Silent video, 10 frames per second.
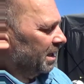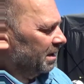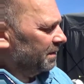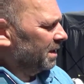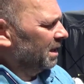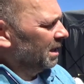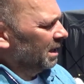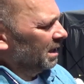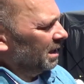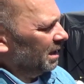gift,
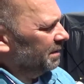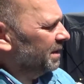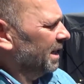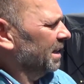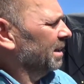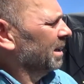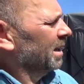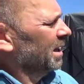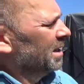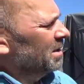love, Dad."
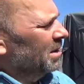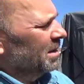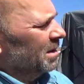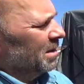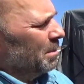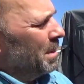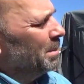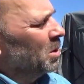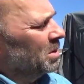So this is a memo